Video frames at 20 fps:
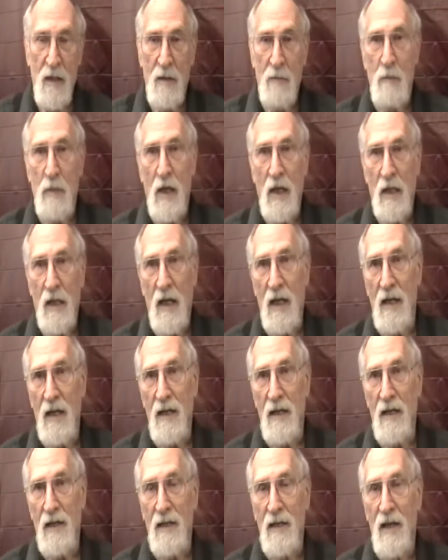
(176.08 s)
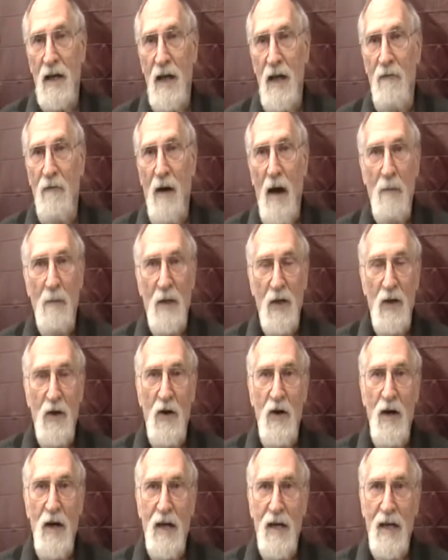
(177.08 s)
But uh, if I'm in a
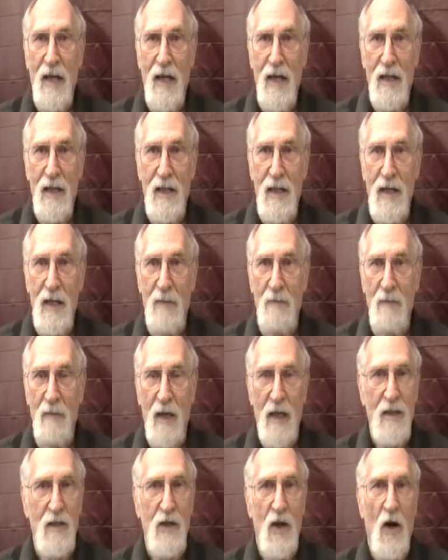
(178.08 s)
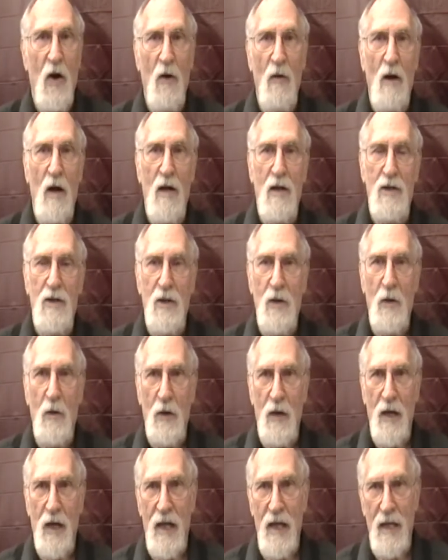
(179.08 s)
hurry to get up, it's a whole lot
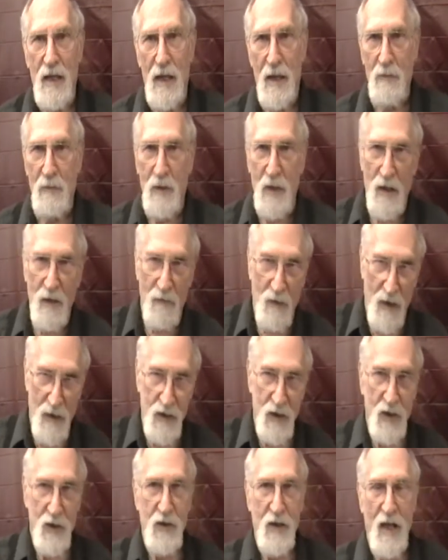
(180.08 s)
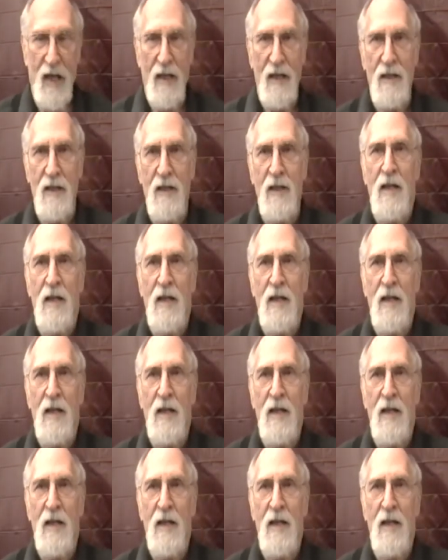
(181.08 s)
slower to get up than if I just had a